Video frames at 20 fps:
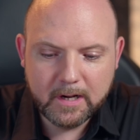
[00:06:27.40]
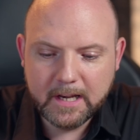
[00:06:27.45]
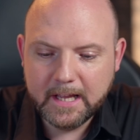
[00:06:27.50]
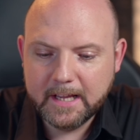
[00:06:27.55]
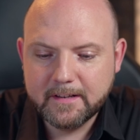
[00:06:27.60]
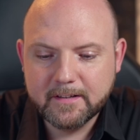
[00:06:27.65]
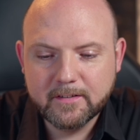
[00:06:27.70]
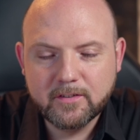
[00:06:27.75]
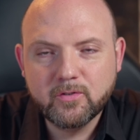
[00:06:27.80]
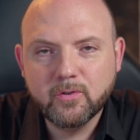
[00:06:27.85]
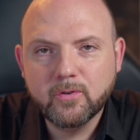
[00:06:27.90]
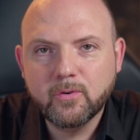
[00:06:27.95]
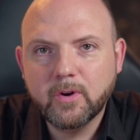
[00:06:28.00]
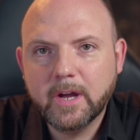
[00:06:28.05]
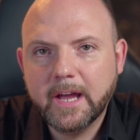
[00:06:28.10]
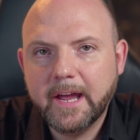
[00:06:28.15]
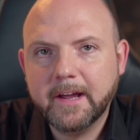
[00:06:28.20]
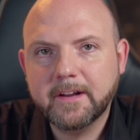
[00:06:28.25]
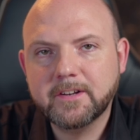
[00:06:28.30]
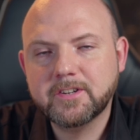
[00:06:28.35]
related to
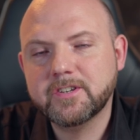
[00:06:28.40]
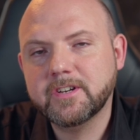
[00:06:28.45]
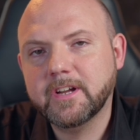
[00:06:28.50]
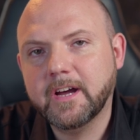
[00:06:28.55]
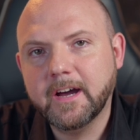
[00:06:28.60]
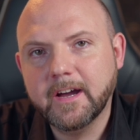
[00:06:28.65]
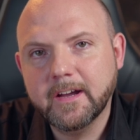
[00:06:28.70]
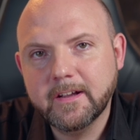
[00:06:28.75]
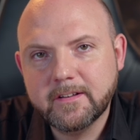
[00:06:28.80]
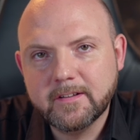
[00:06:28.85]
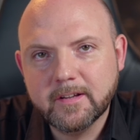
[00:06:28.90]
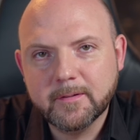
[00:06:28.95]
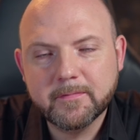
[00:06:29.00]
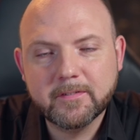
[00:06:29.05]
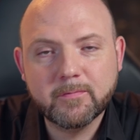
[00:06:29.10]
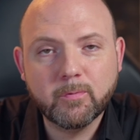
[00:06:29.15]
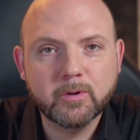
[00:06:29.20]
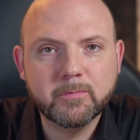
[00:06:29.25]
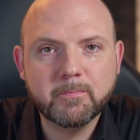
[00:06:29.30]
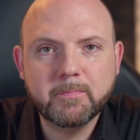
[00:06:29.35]
action
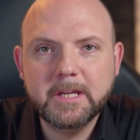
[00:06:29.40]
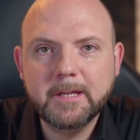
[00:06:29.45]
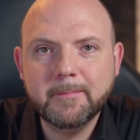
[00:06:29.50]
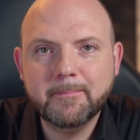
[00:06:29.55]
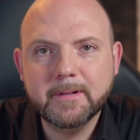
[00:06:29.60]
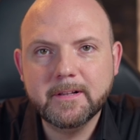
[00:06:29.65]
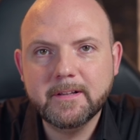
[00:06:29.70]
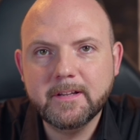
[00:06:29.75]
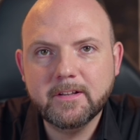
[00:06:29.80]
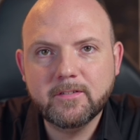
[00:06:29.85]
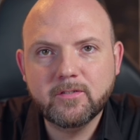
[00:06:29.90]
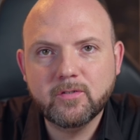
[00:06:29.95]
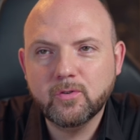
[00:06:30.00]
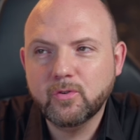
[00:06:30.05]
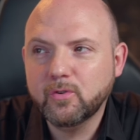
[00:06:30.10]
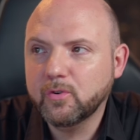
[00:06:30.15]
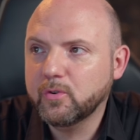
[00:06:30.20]
items, what people need to